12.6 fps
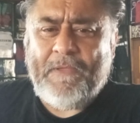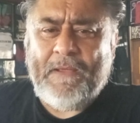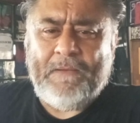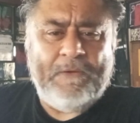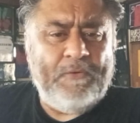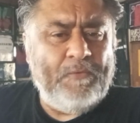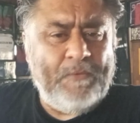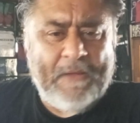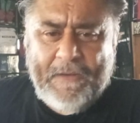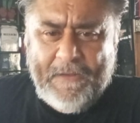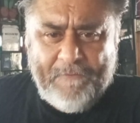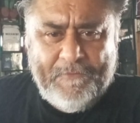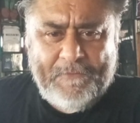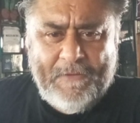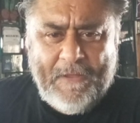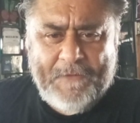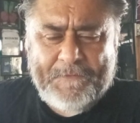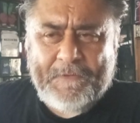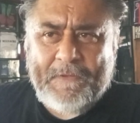that. You do not have to
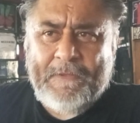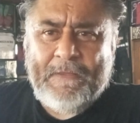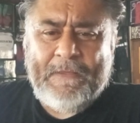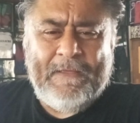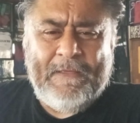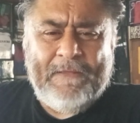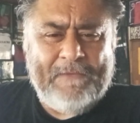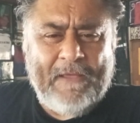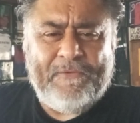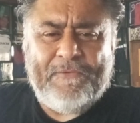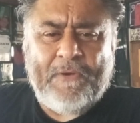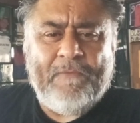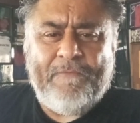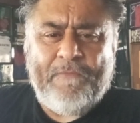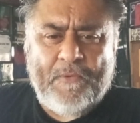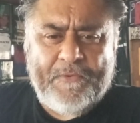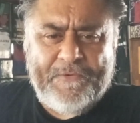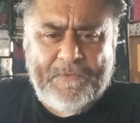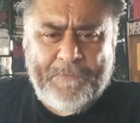test. Tests aren't
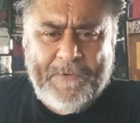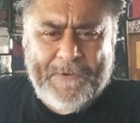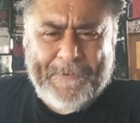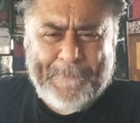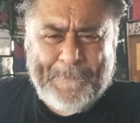forced upon.